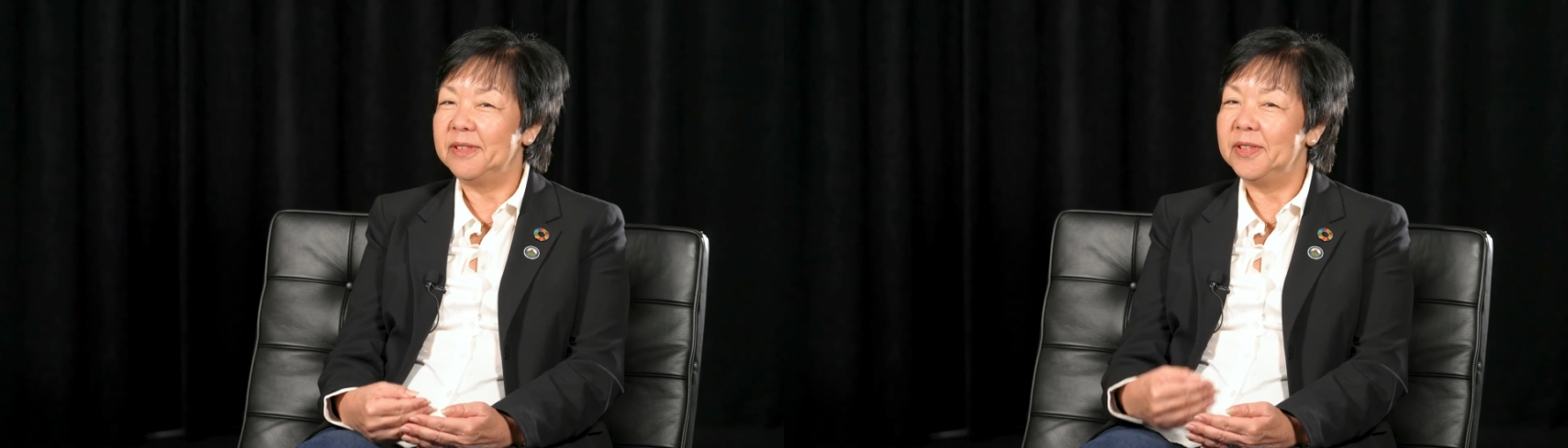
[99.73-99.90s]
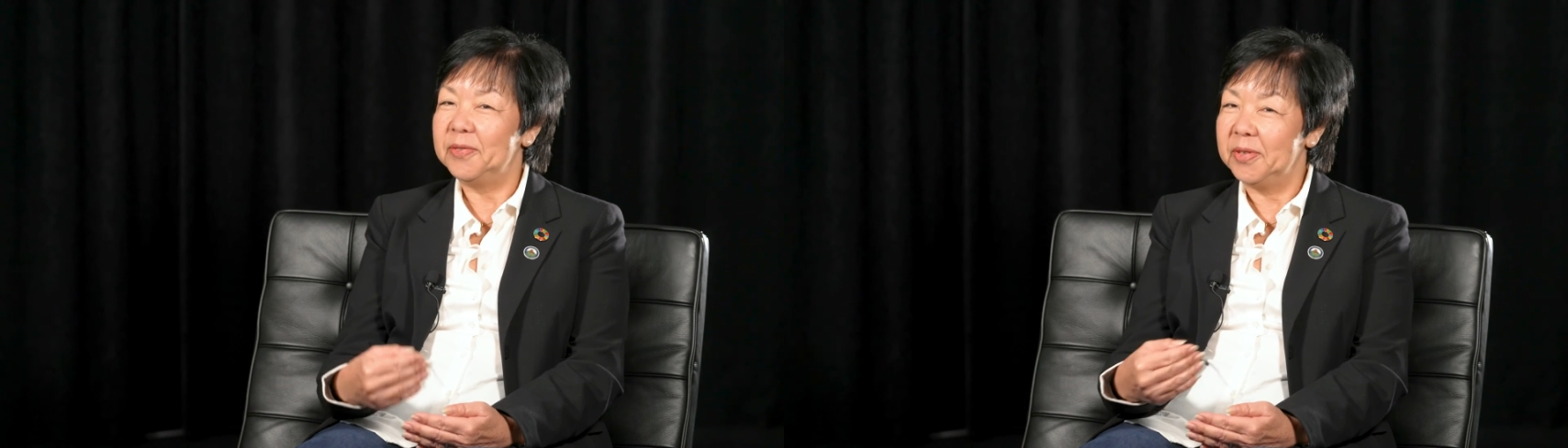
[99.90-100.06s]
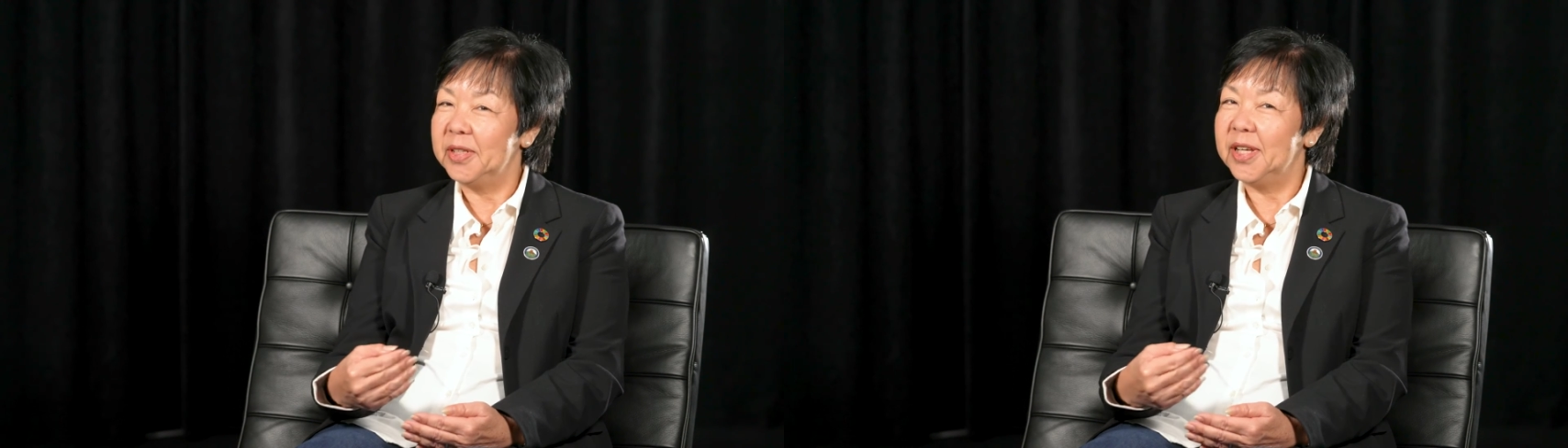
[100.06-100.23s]

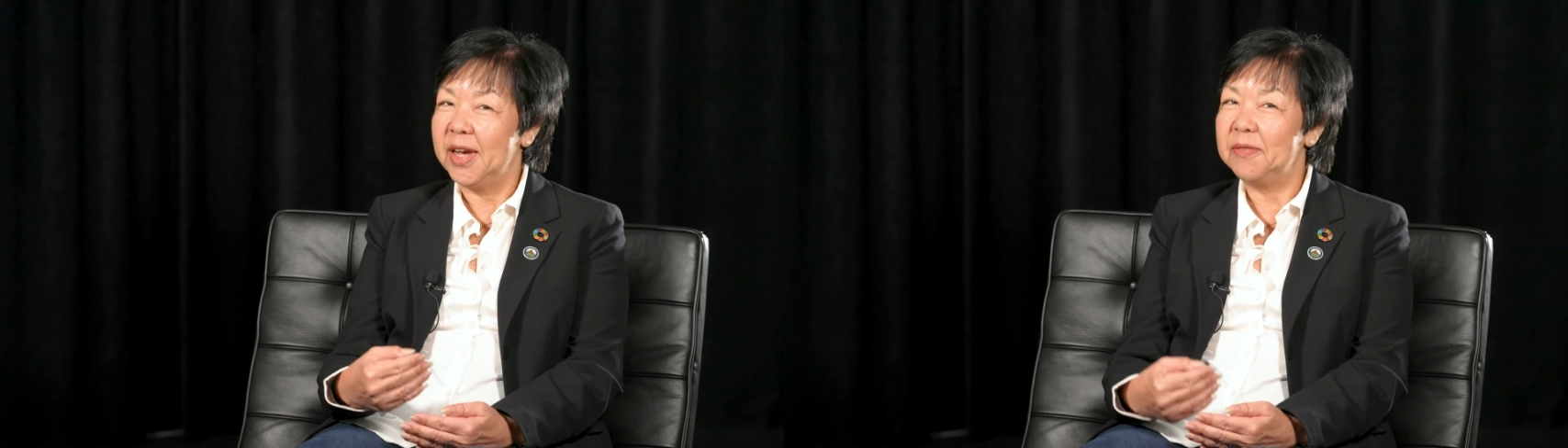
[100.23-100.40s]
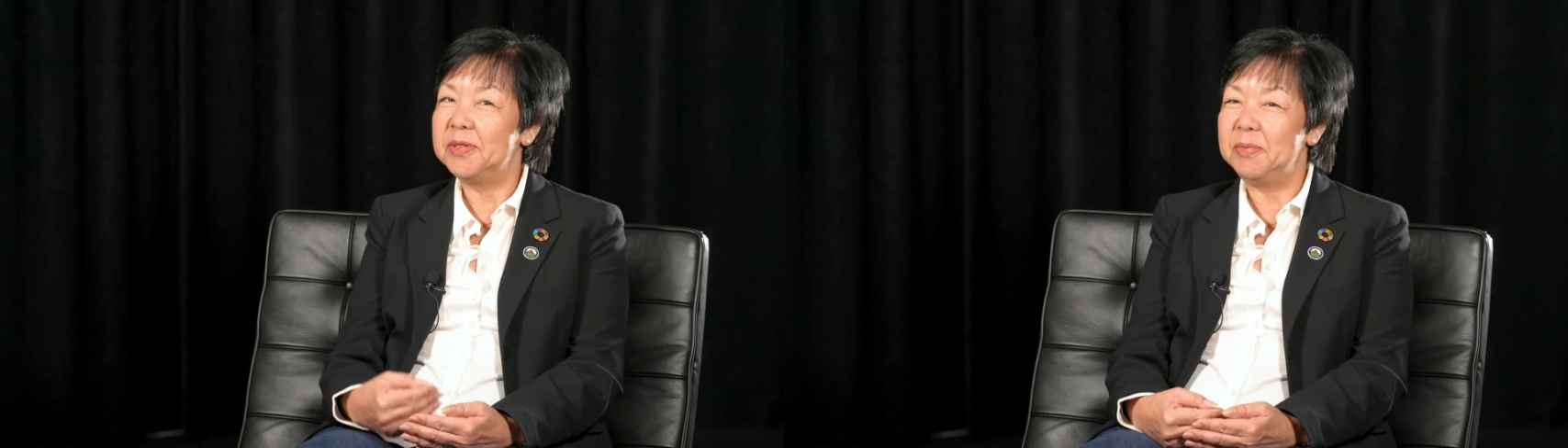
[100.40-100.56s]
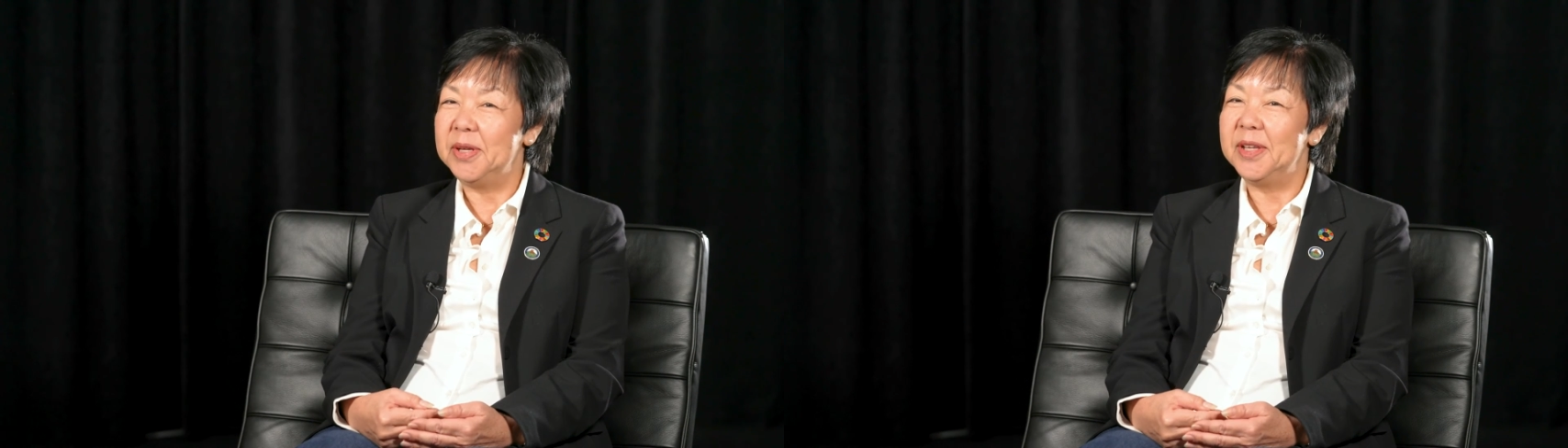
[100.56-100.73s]
you really
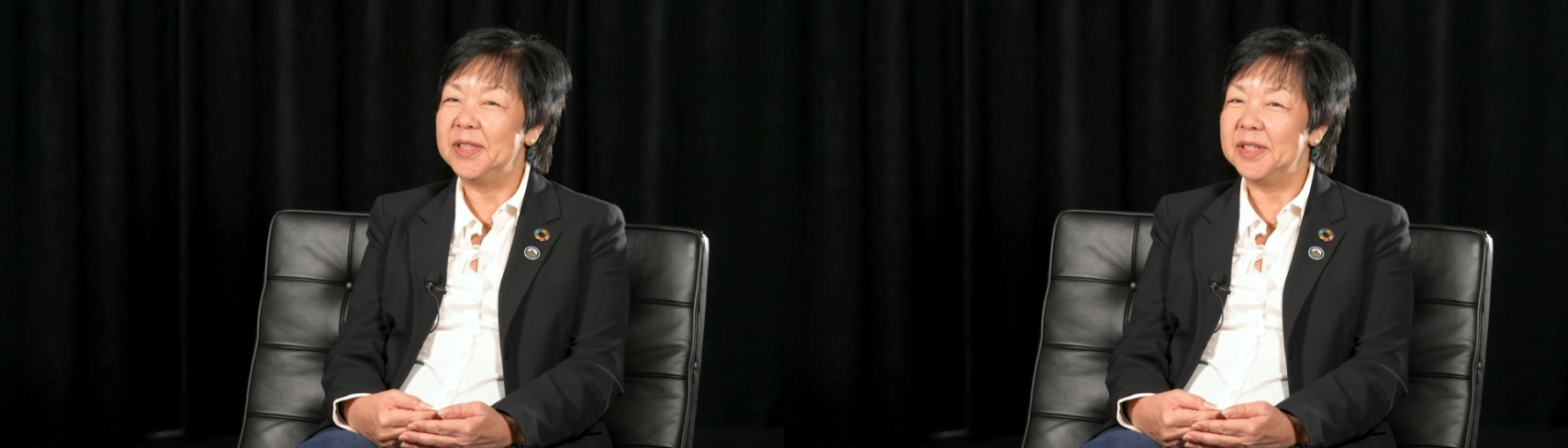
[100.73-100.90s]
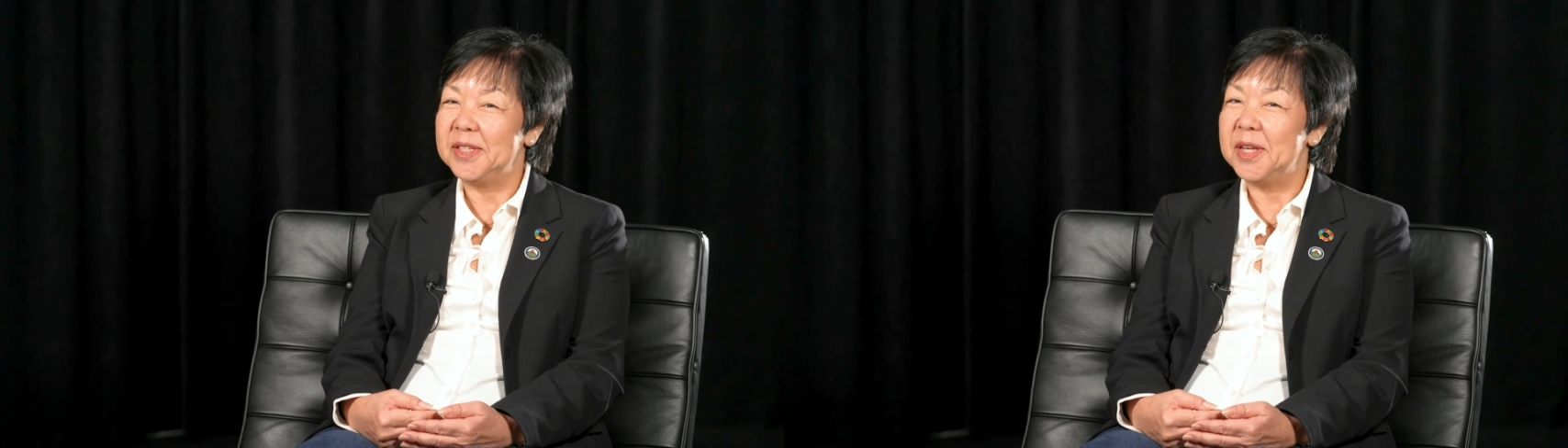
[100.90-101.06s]
have to be in the